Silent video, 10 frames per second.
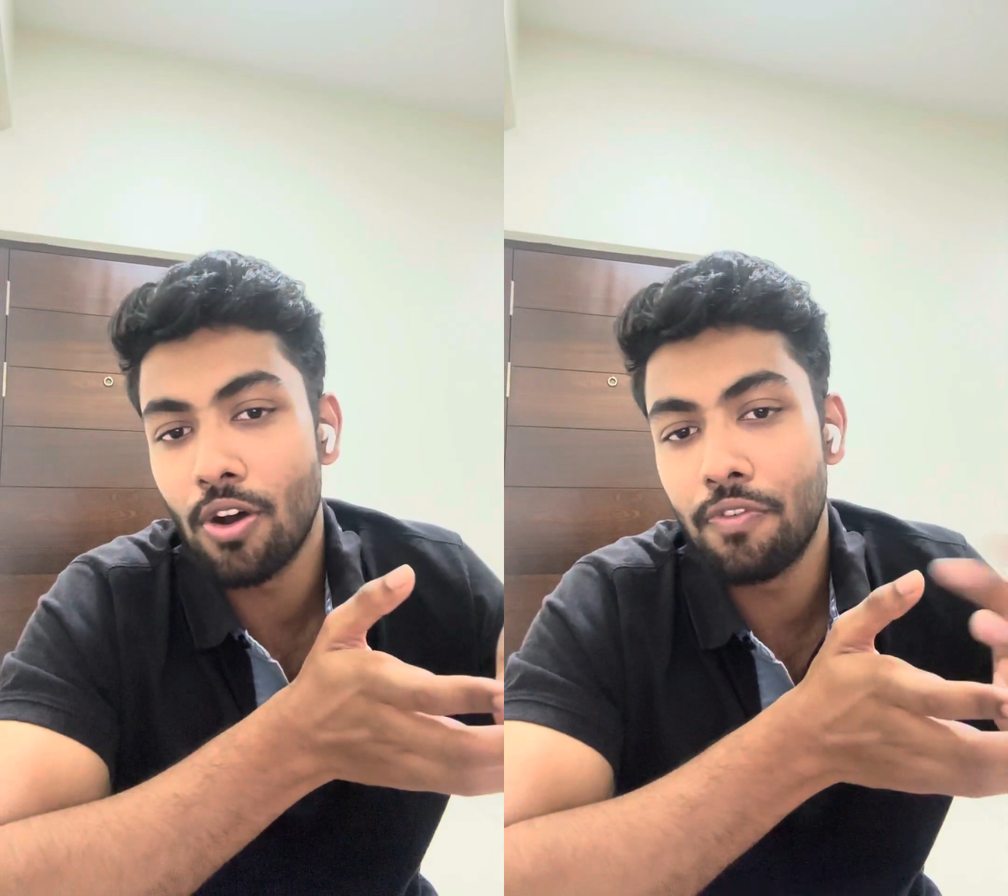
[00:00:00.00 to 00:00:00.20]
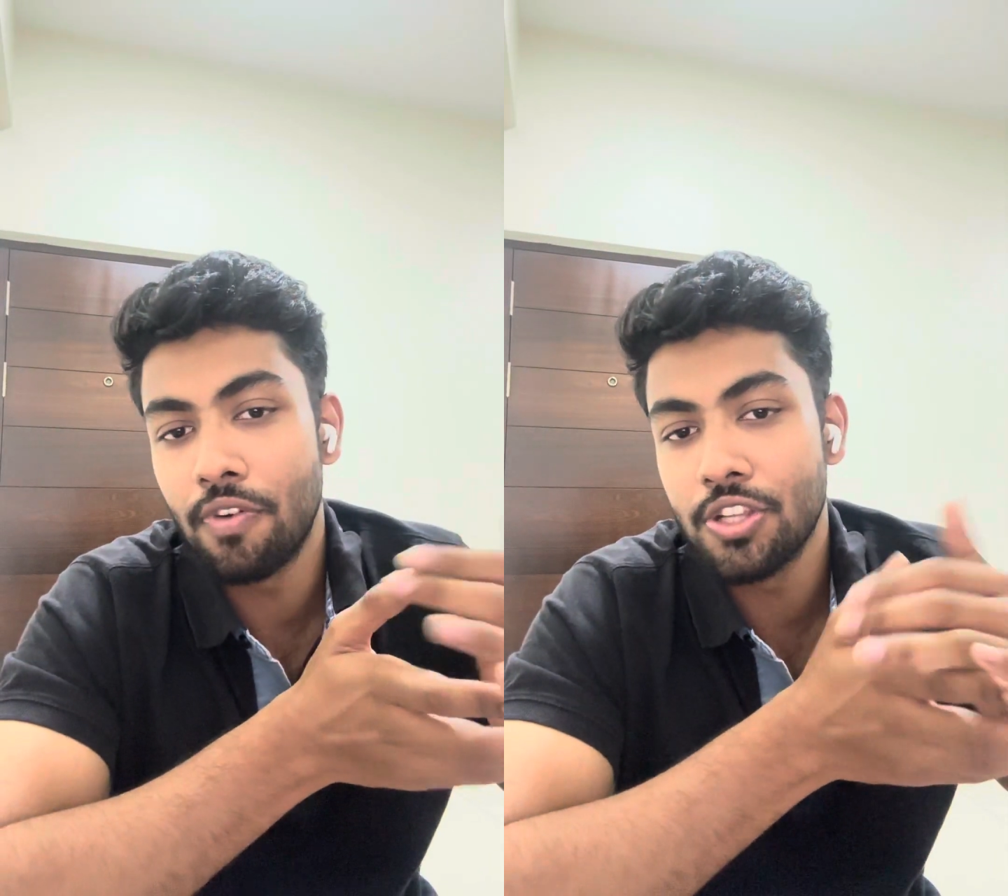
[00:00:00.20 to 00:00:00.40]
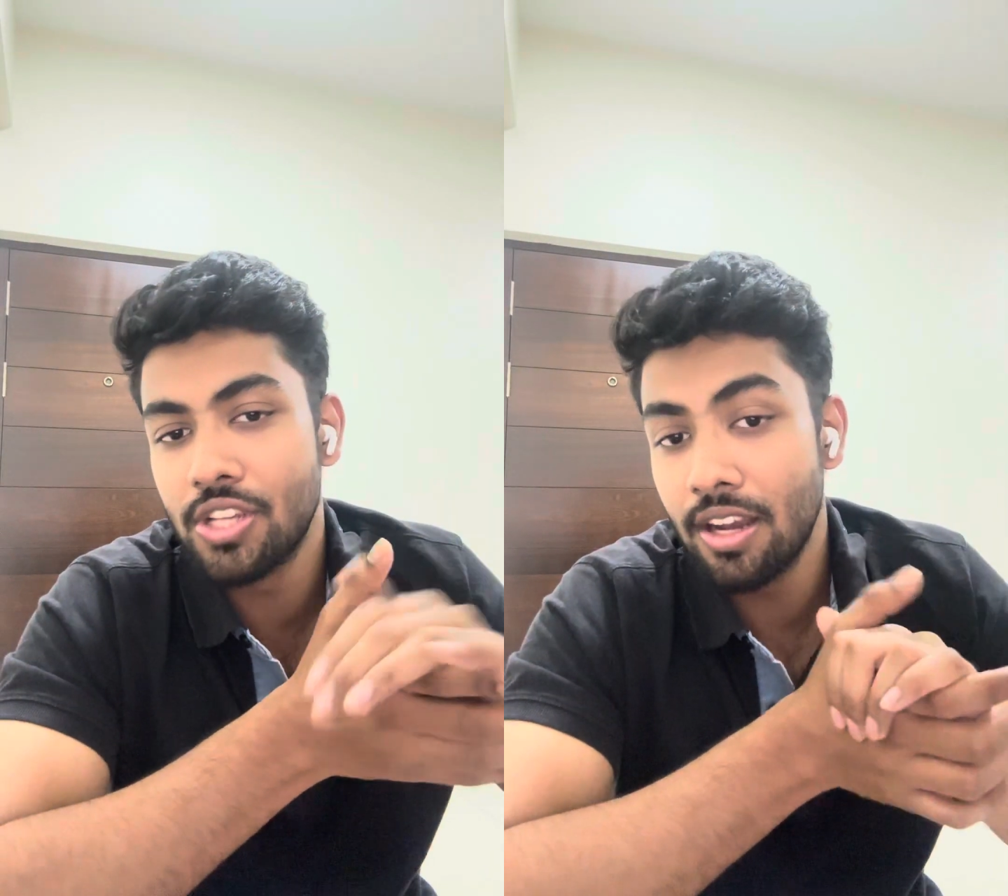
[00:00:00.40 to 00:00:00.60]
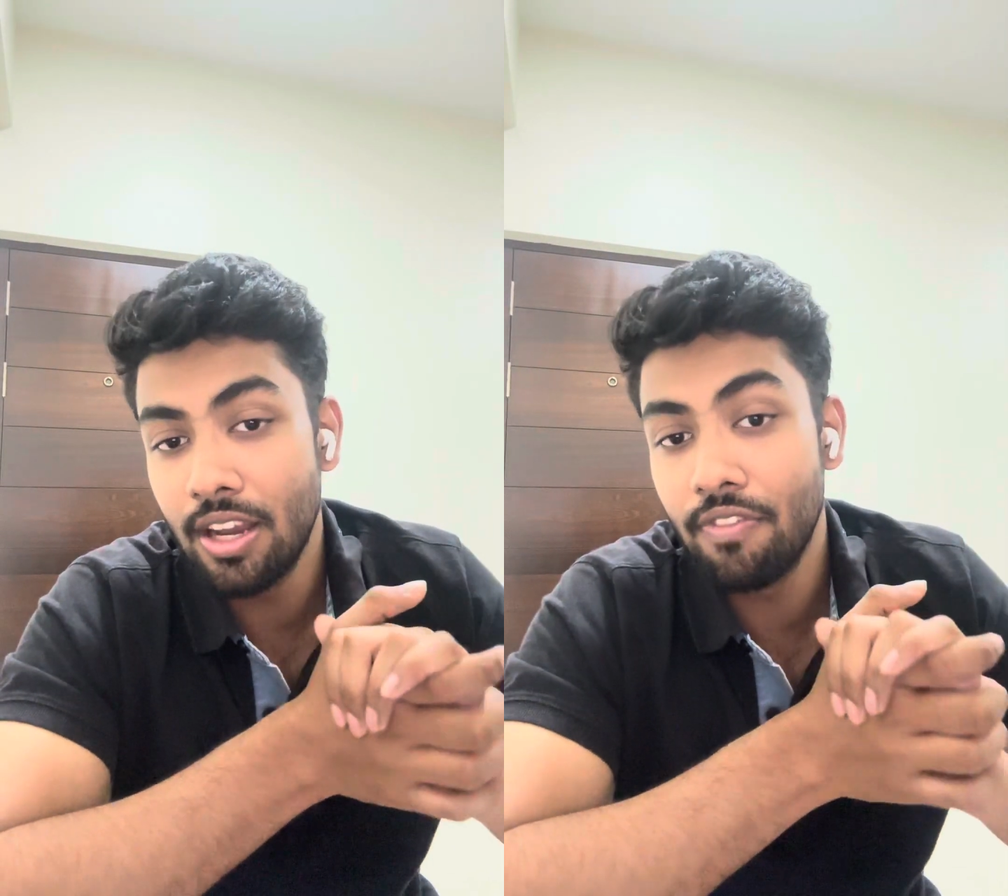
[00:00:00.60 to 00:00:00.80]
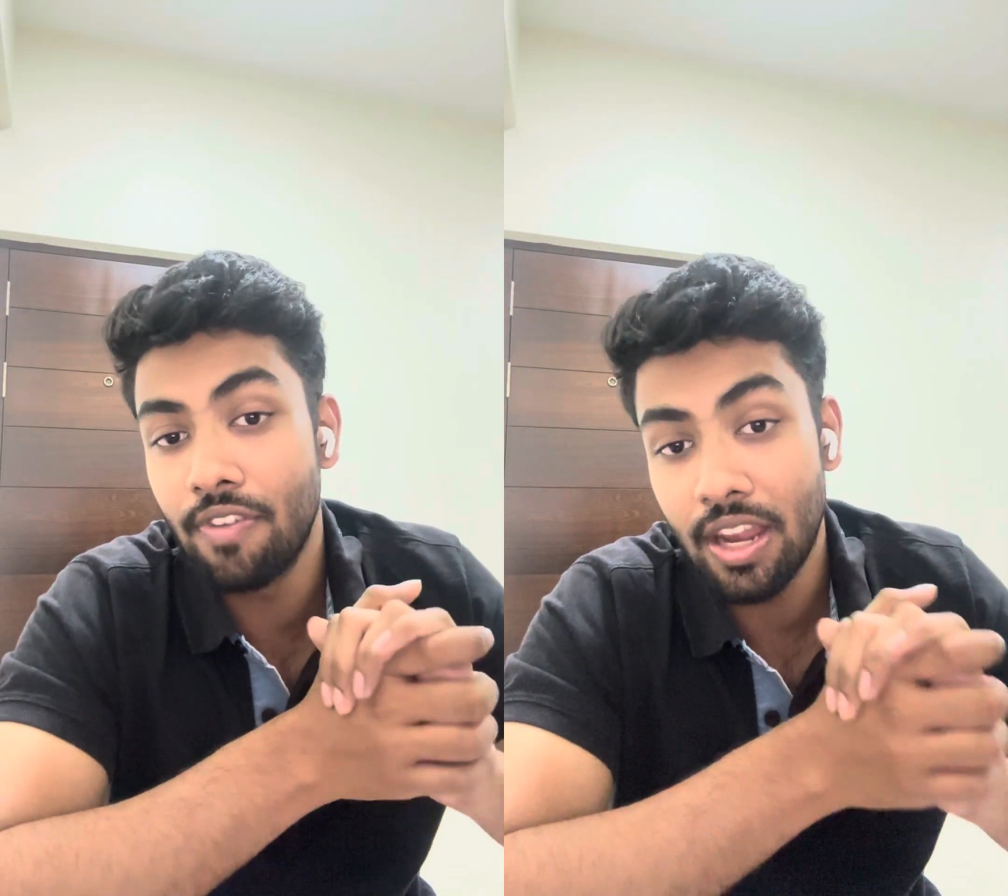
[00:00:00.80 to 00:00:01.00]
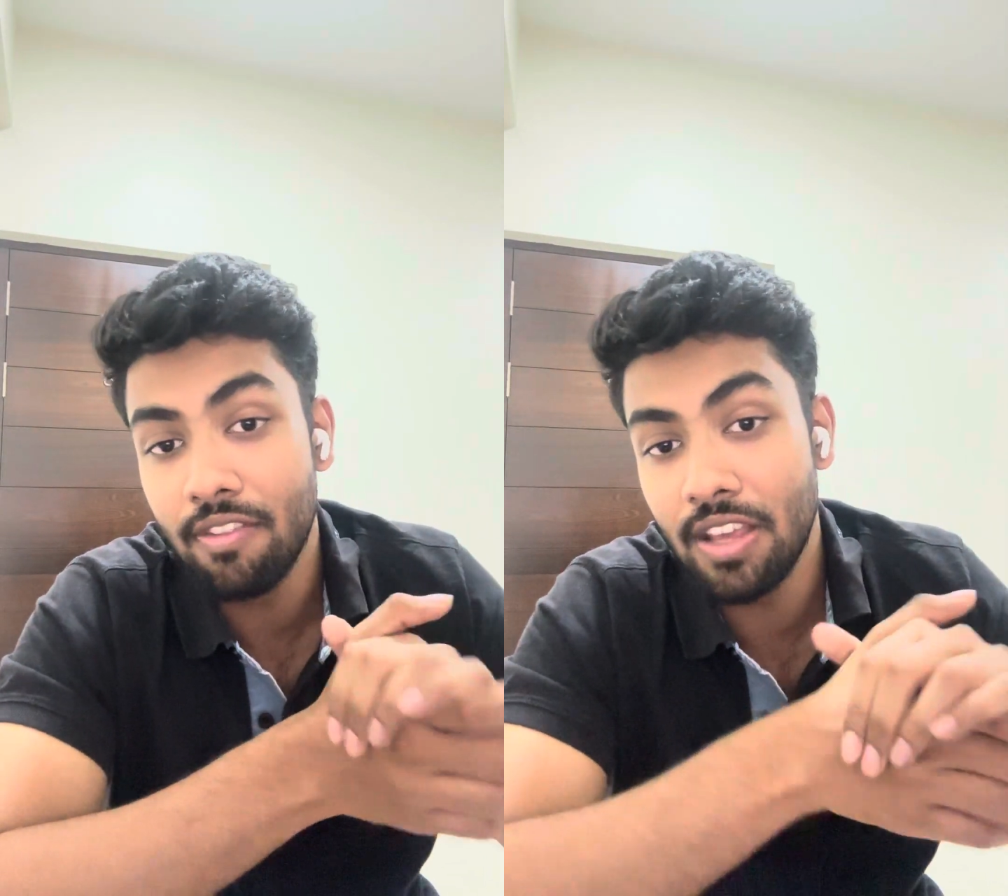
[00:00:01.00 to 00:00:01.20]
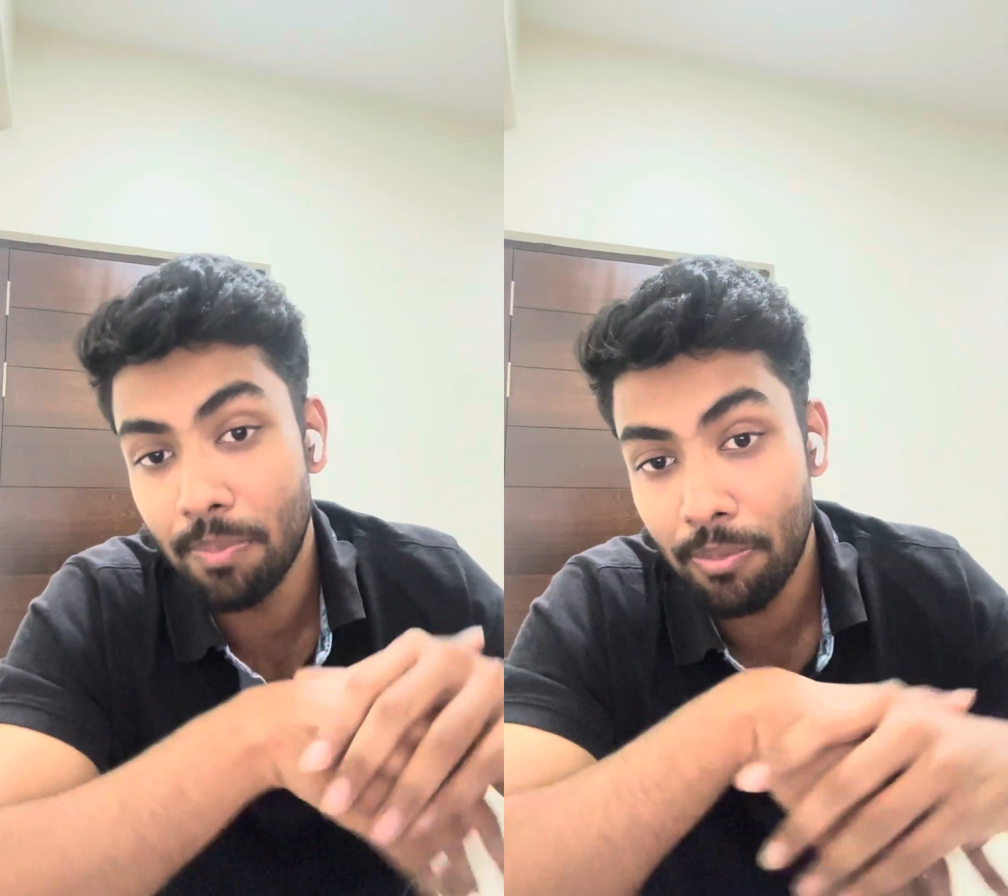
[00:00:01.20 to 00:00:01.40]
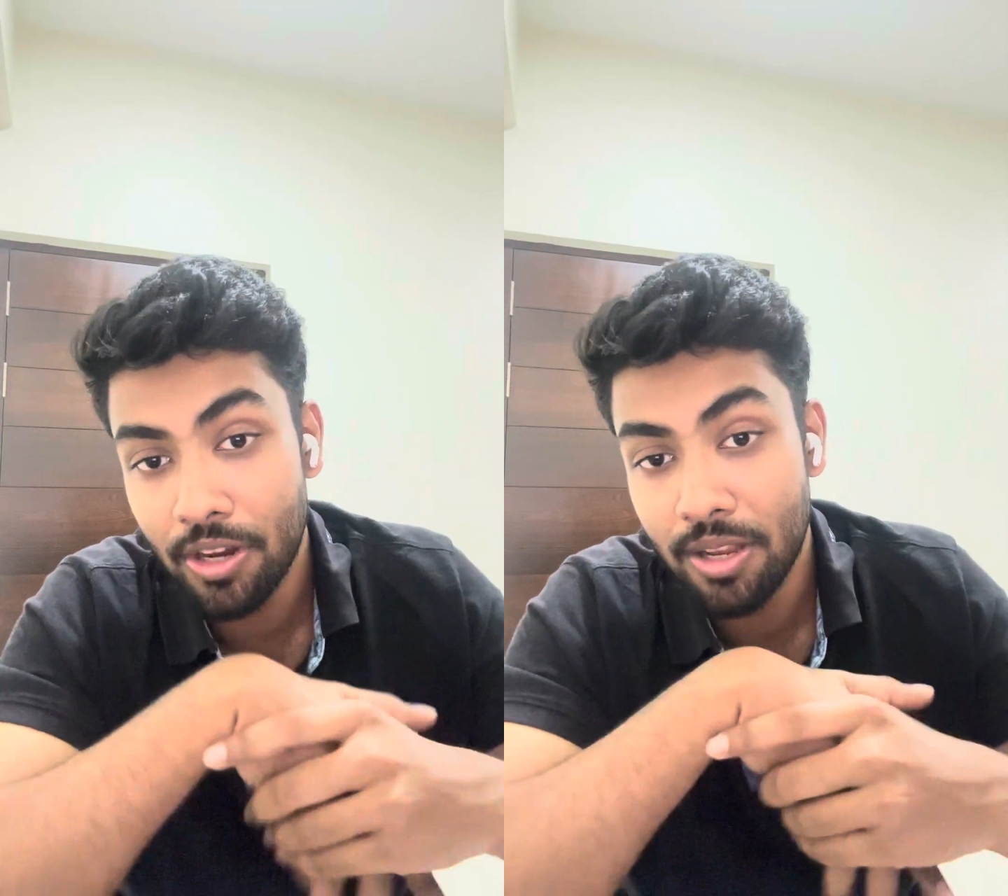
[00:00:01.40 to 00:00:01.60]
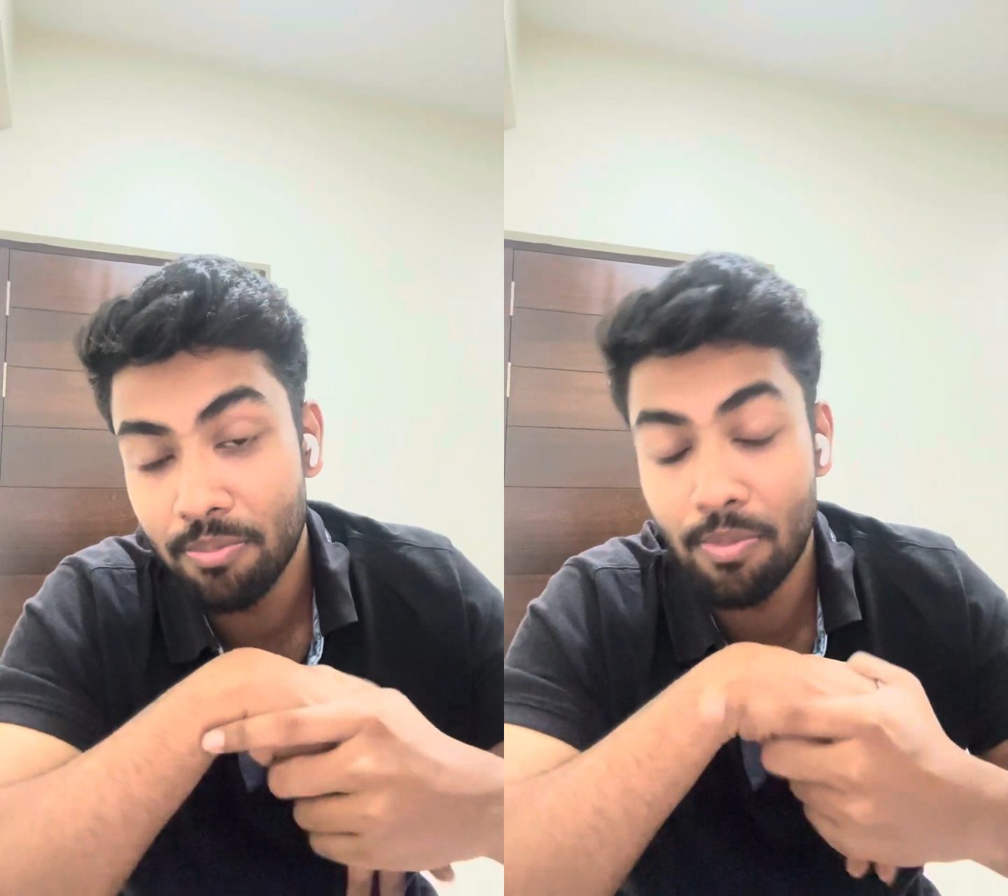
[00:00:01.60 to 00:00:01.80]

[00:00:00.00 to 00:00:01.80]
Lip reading: of a generally very weak memory.